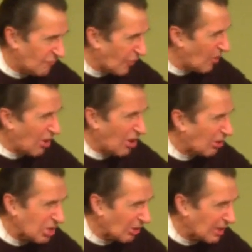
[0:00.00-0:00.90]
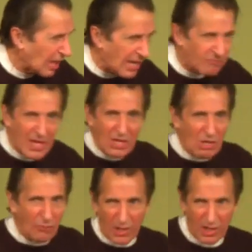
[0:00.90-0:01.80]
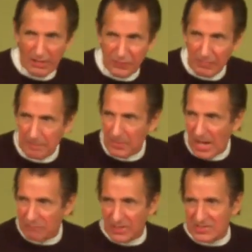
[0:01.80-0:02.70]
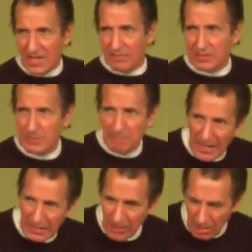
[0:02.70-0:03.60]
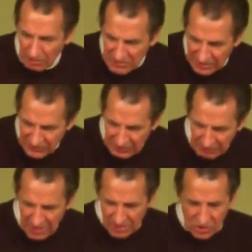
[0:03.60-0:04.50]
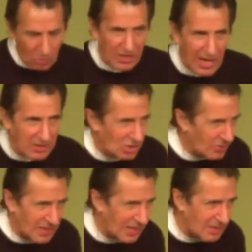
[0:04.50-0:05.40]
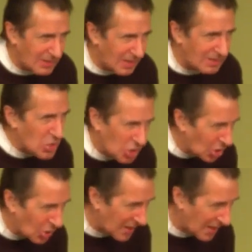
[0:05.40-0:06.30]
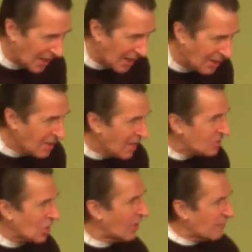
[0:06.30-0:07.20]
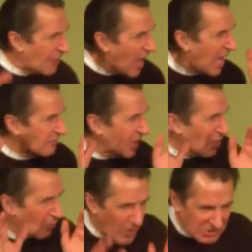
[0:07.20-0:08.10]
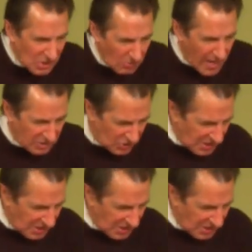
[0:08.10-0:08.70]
for all your life. You've heard from the prophets that's back in the Old Testament. So we're not doing anything new here. So involved in the resurrection